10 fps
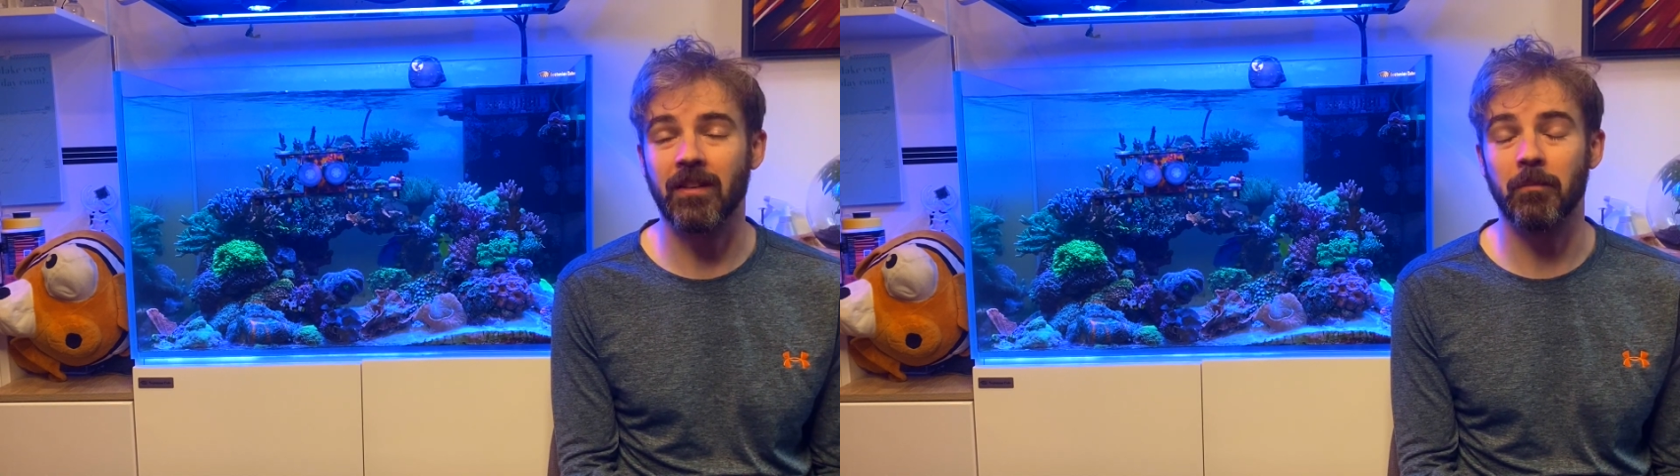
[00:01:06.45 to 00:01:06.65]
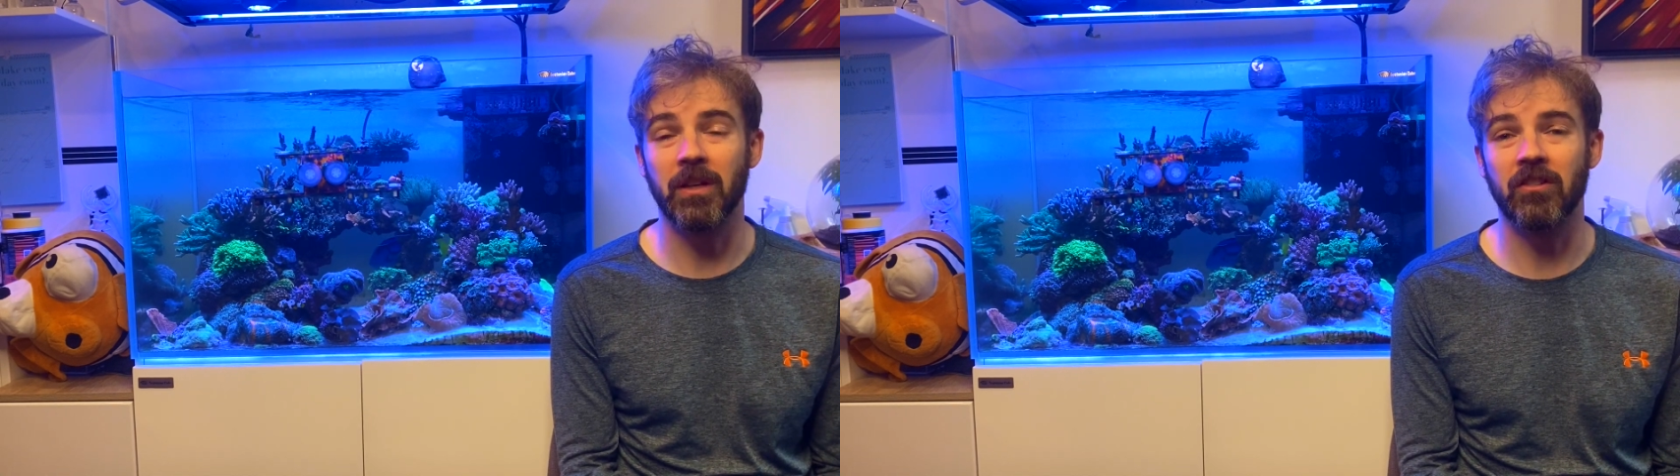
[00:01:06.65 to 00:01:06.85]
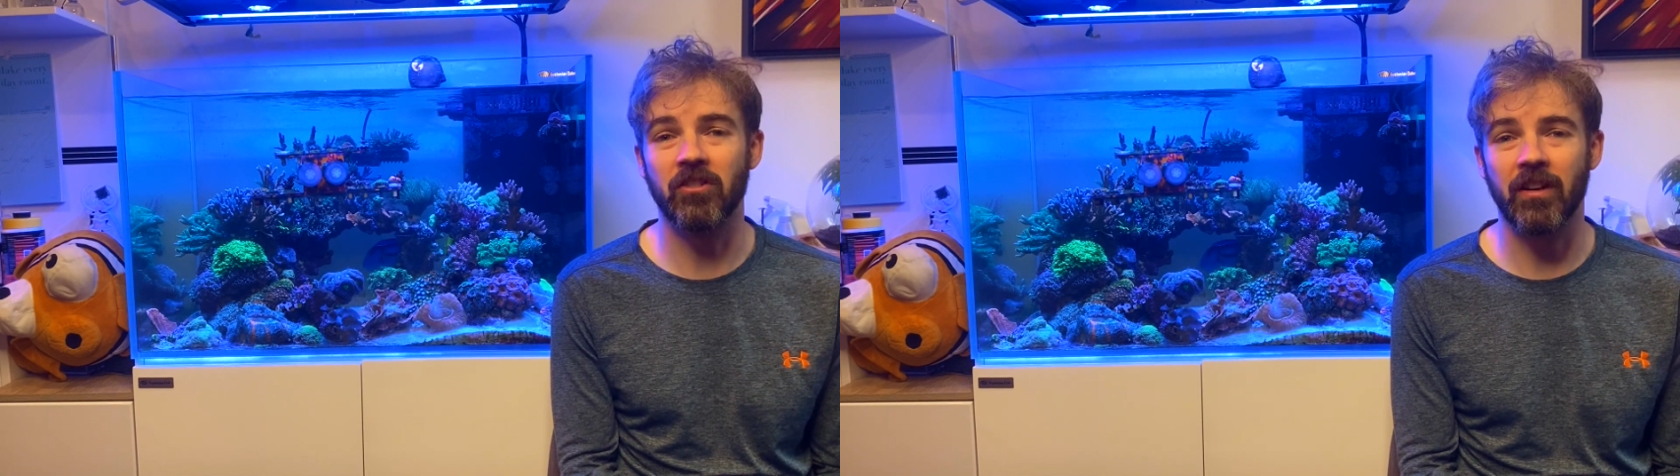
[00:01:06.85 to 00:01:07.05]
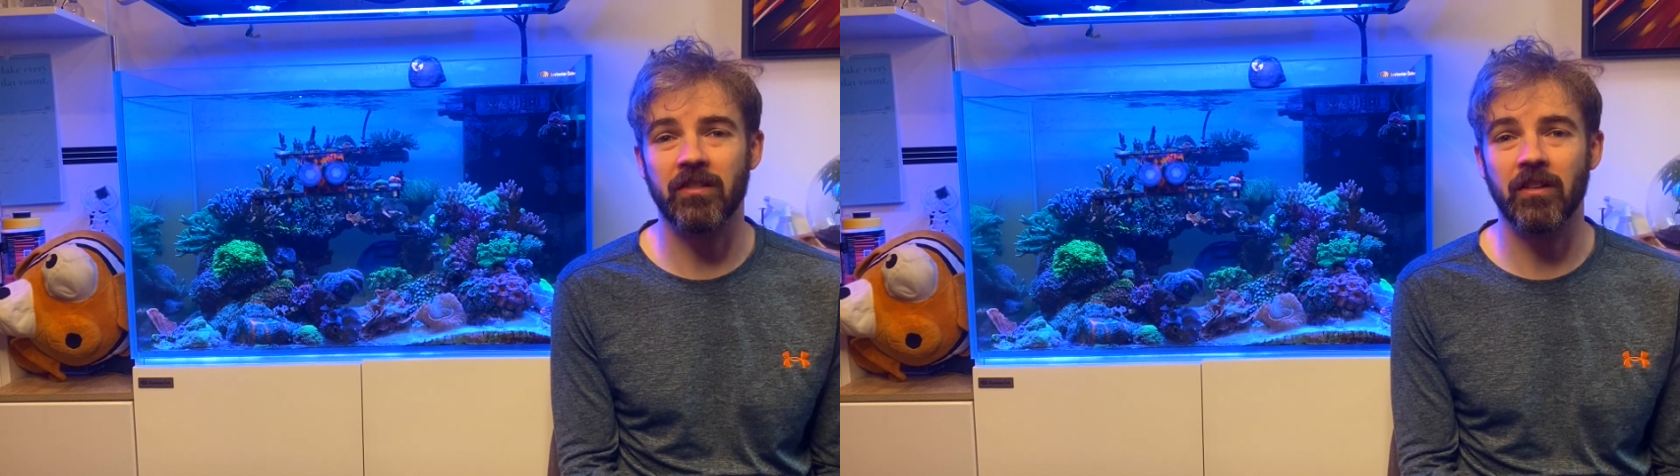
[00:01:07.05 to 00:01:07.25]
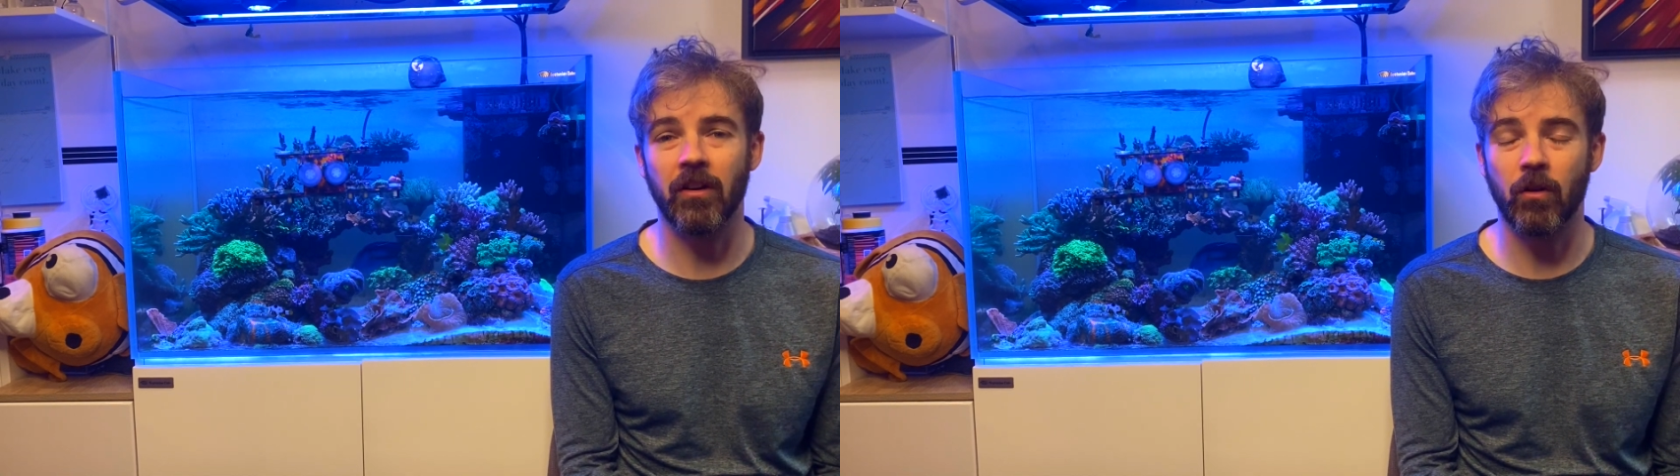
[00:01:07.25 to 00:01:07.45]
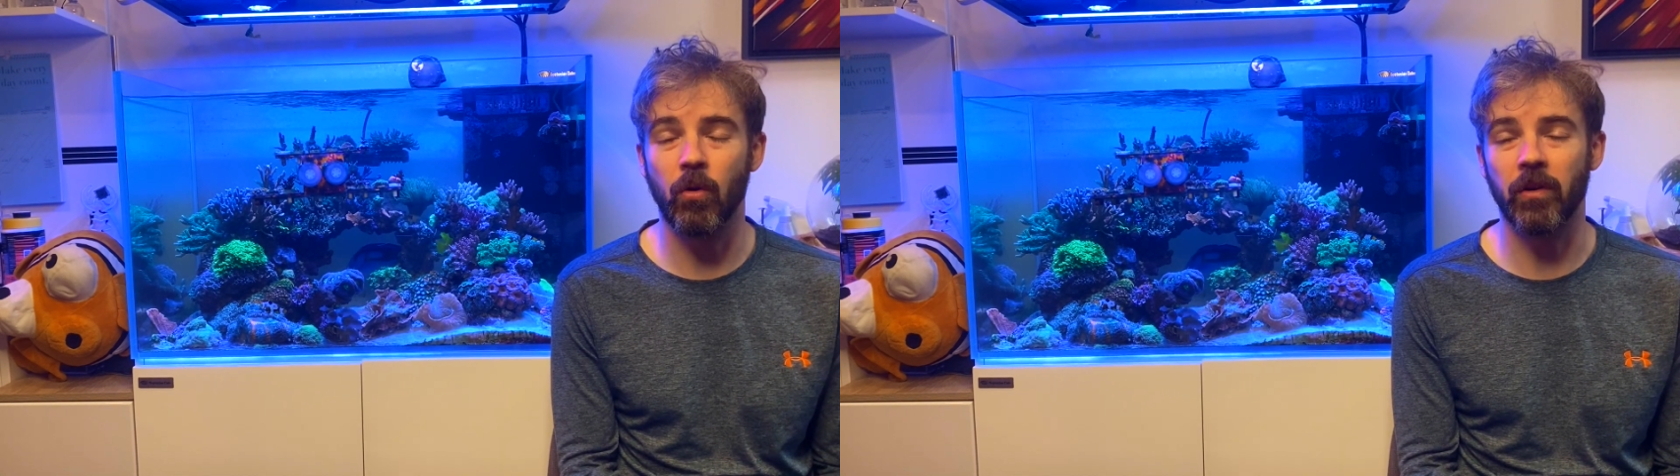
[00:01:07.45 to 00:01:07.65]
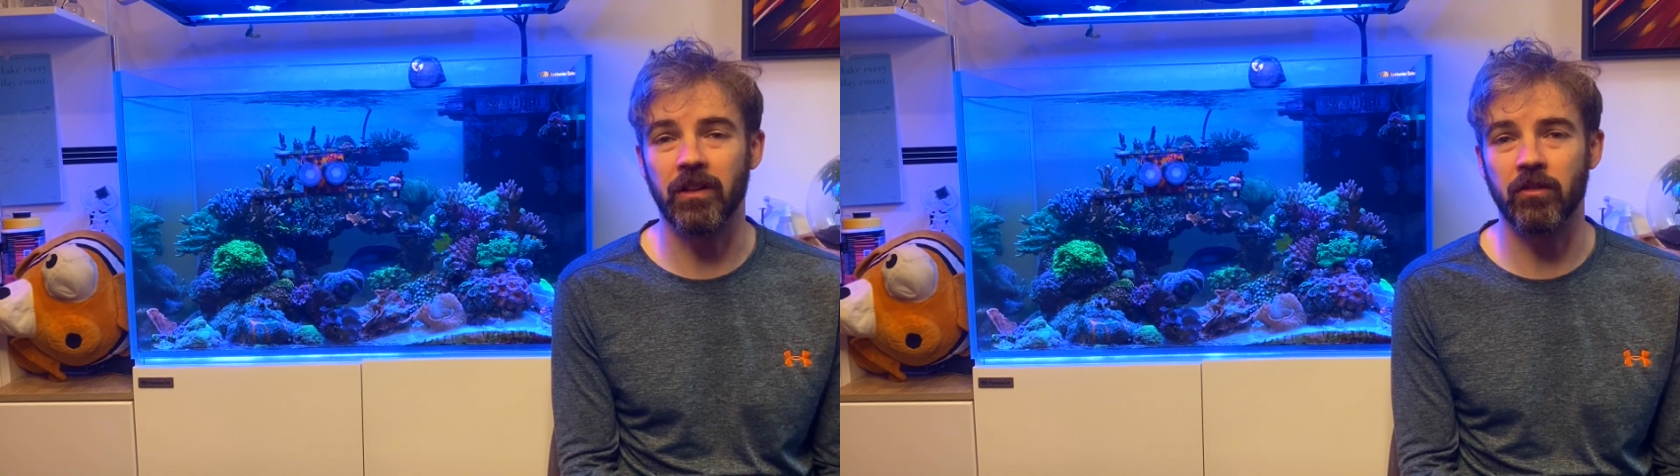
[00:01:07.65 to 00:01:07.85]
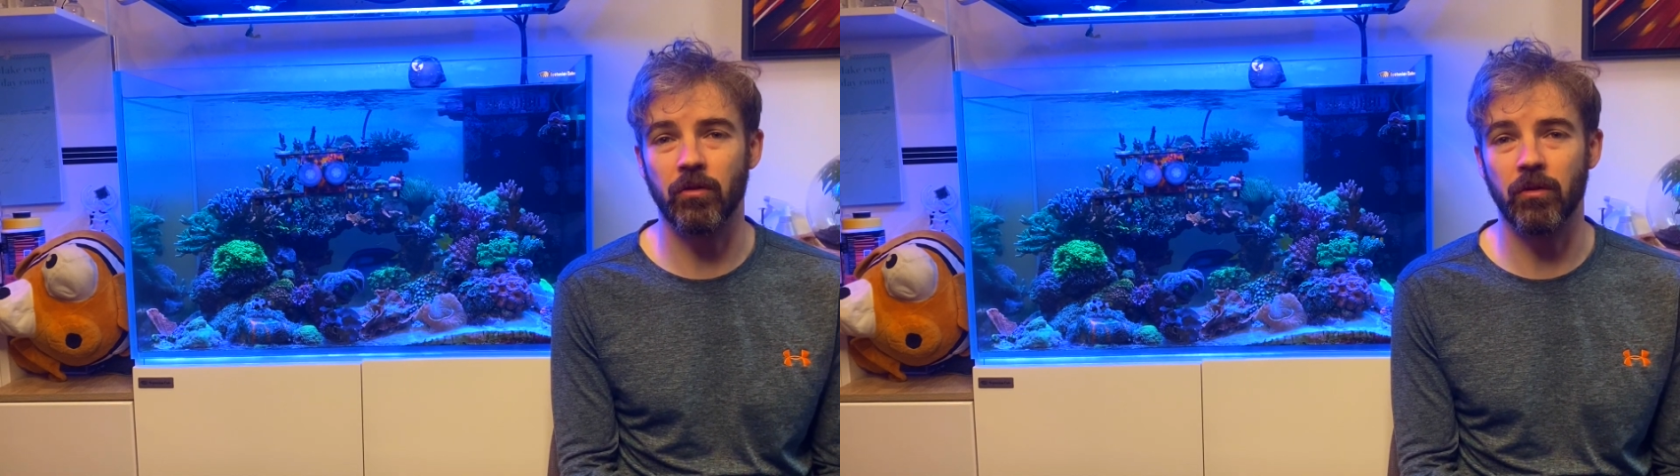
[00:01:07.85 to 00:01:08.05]
can be adjusted
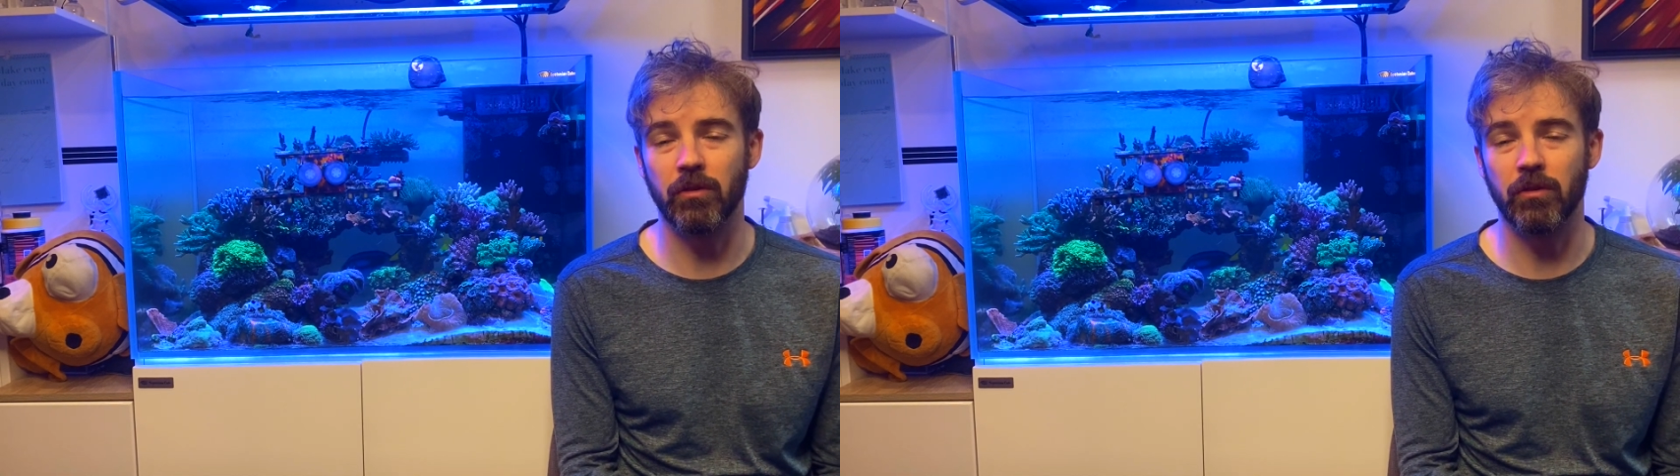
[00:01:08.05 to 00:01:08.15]
according to the